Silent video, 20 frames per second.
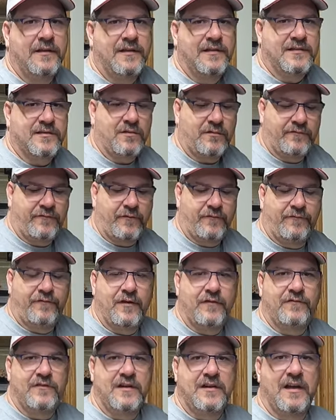This sold for
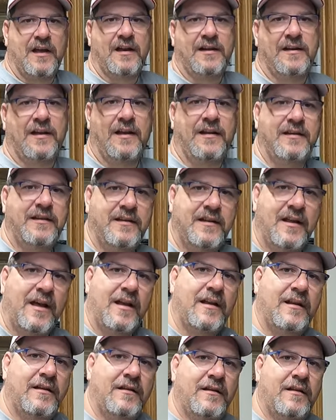
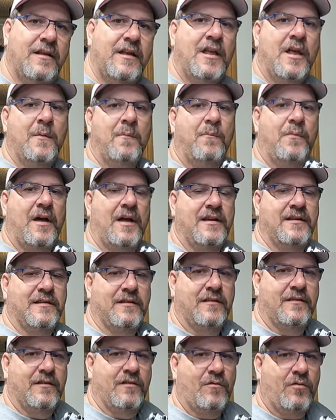$59.99,
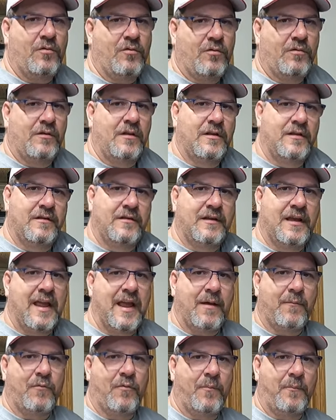but the whole
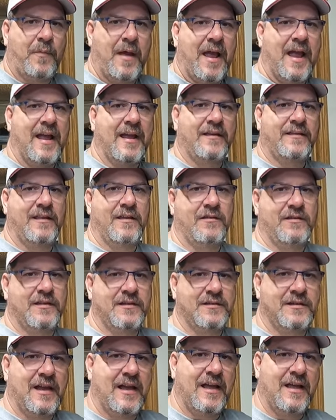camera bag that
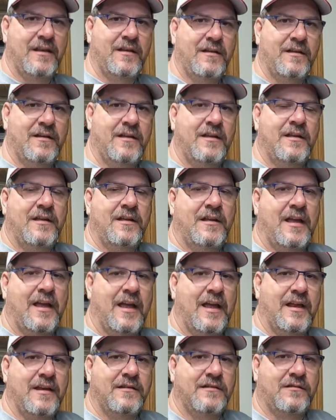this had,
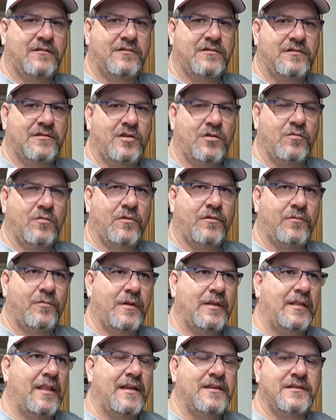it had two or
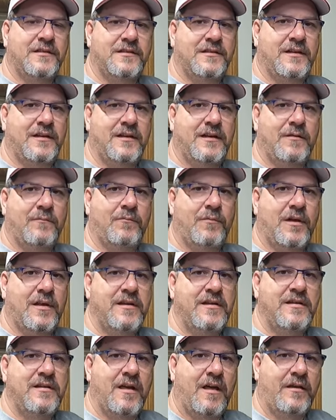three lenses in it,
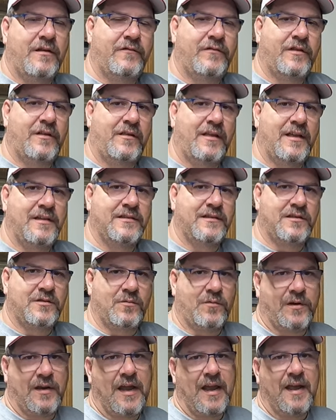but none of the
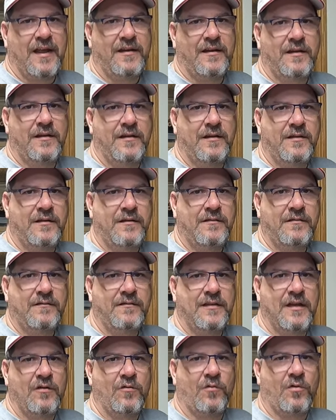lenses were Canon.
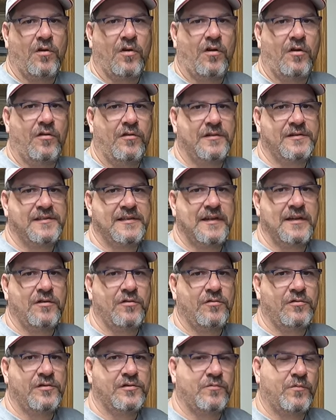They were all
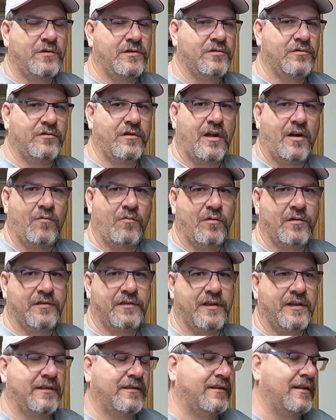Sears, which are not
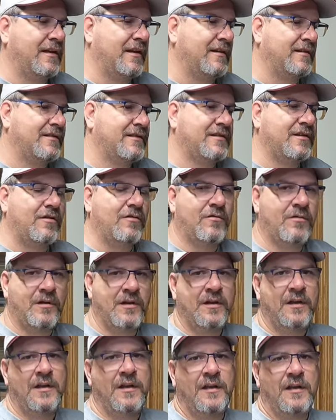worth anything. So